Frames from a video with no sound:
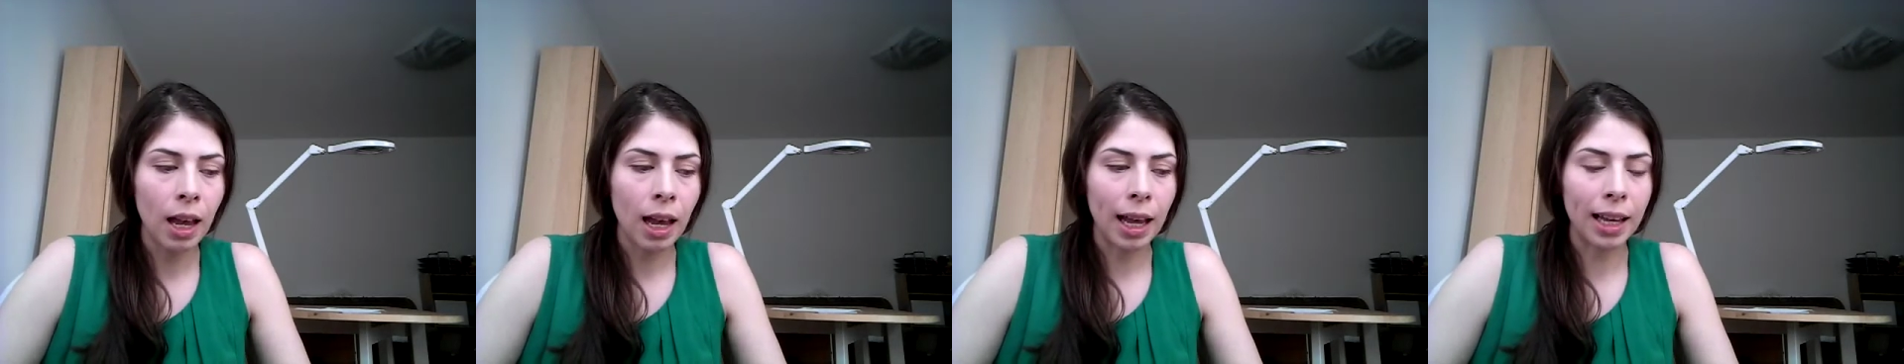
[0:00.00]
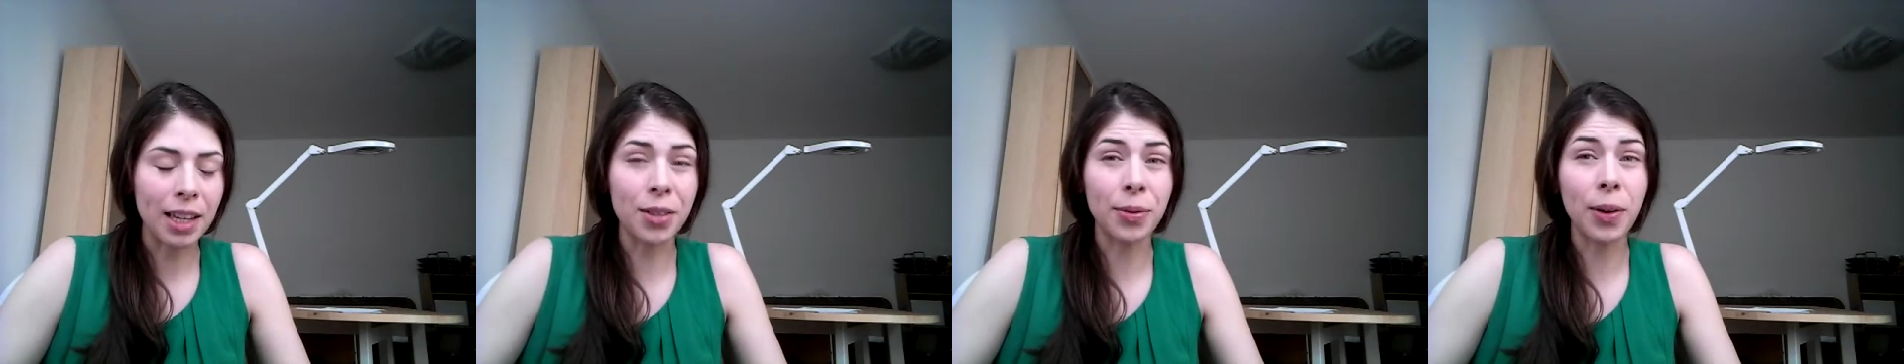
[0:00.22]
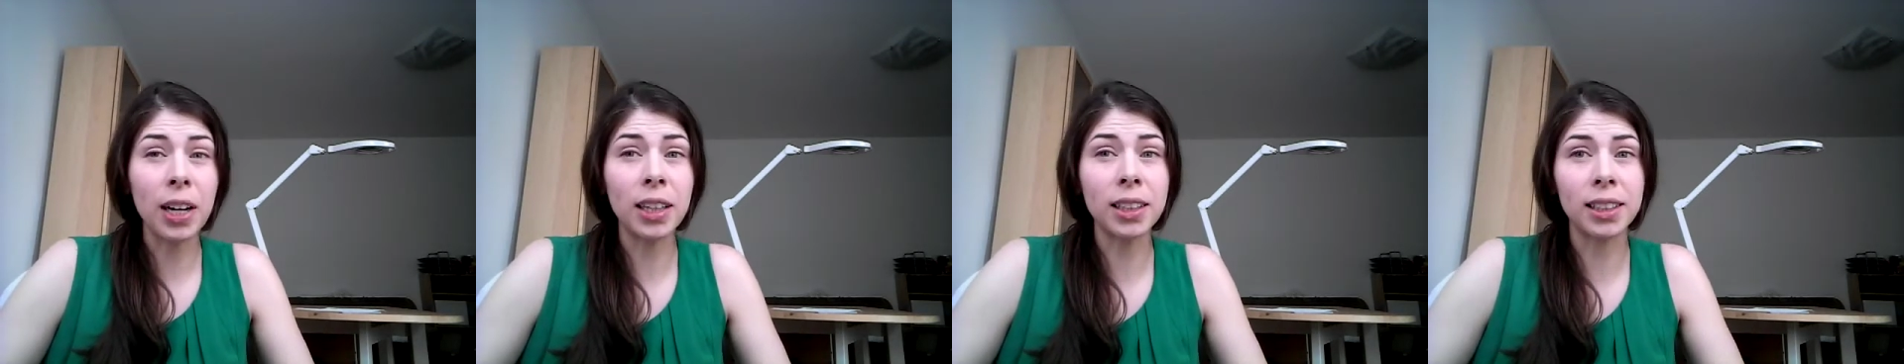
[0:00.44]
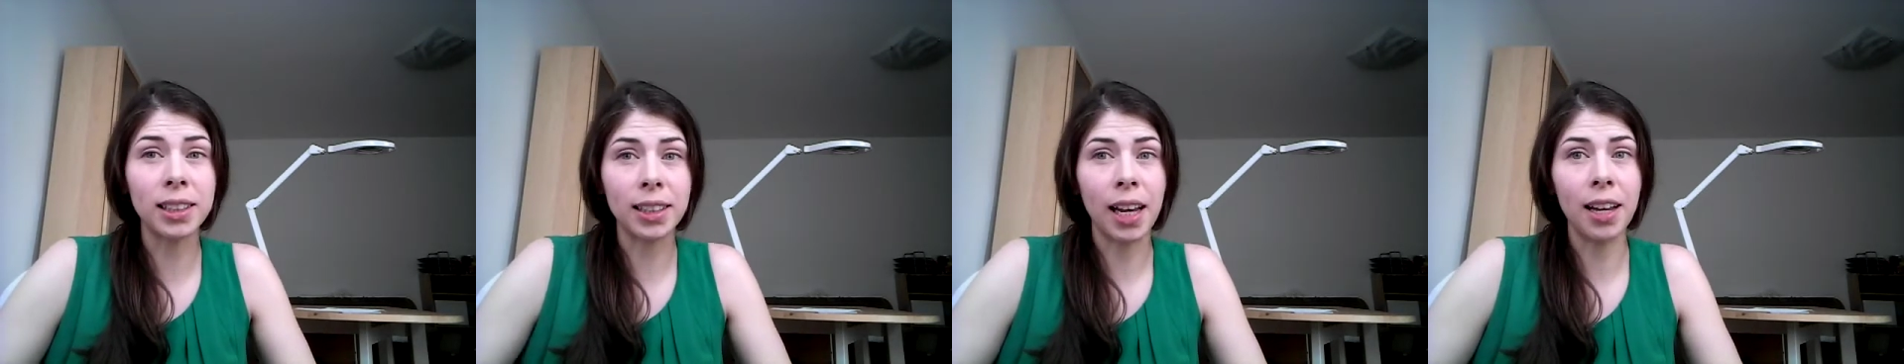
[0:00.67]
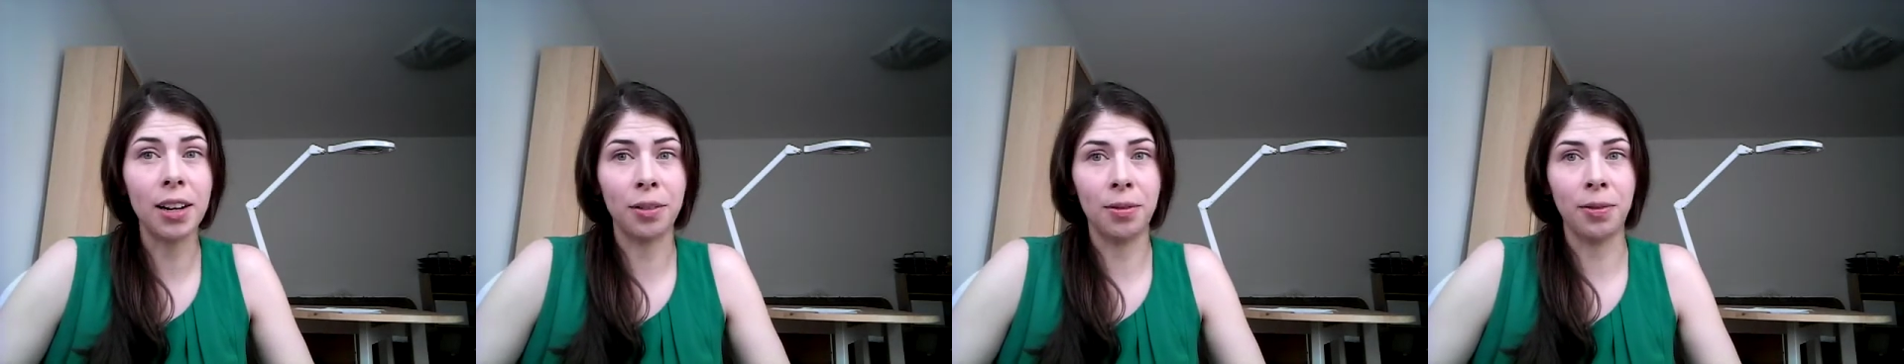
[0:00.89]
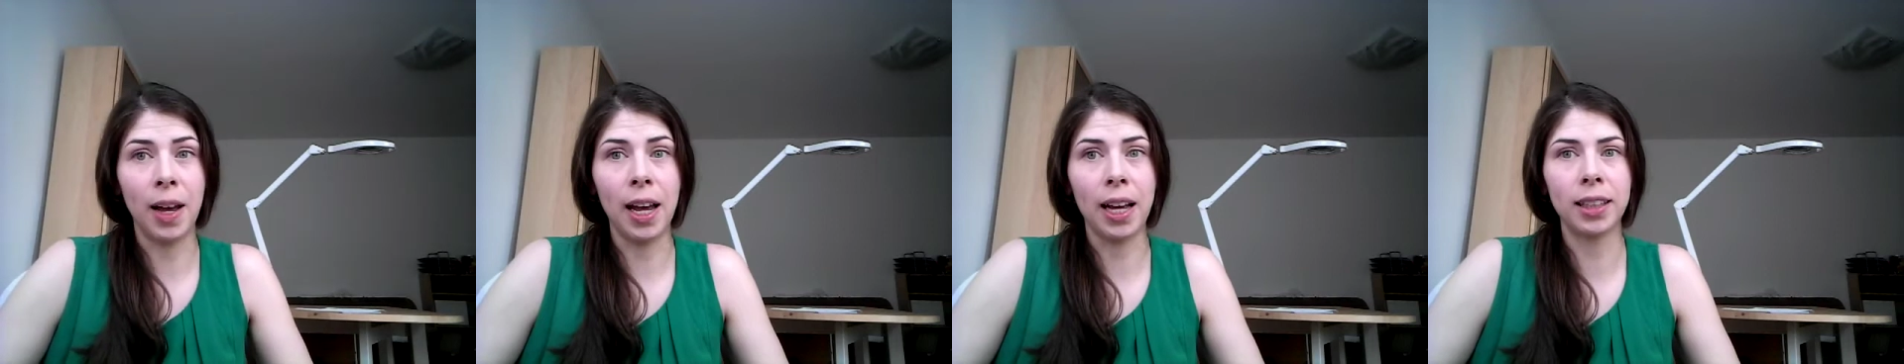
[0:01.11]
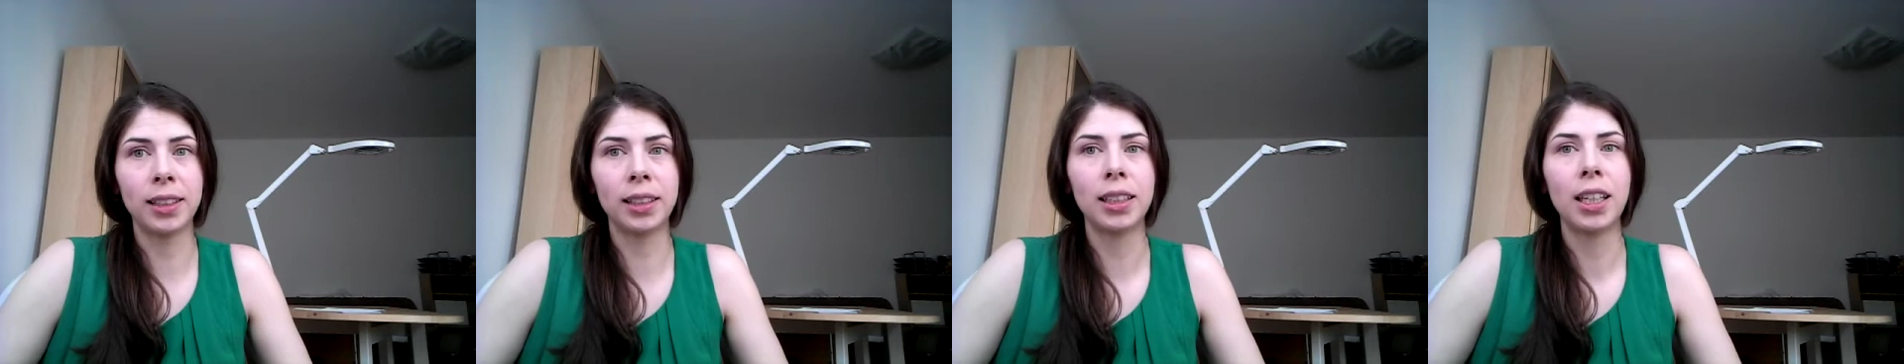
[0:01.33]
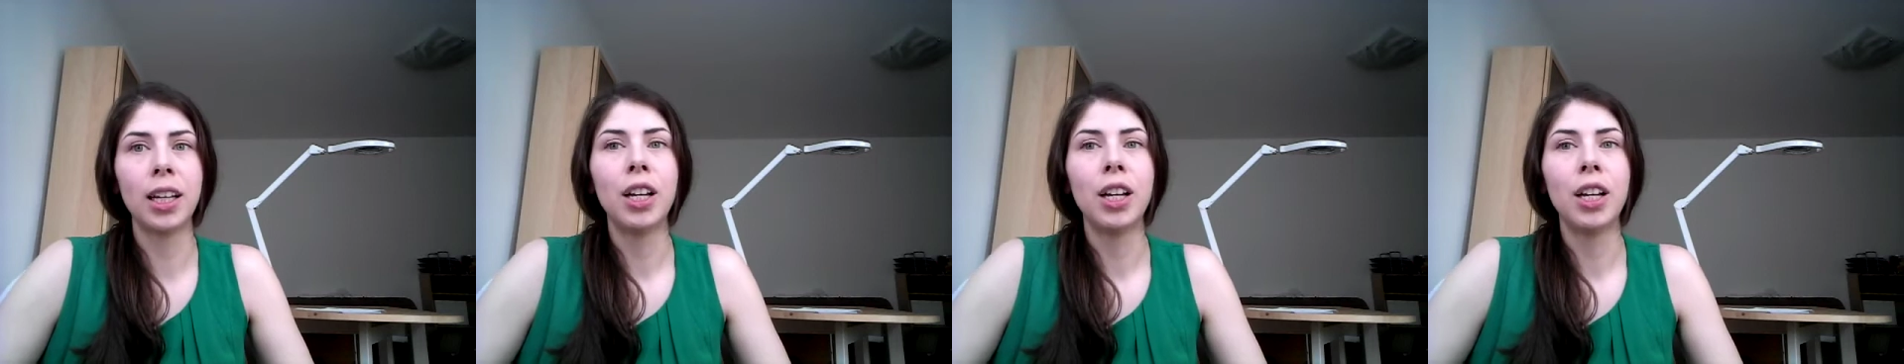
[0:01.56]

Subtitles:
As far as side effects,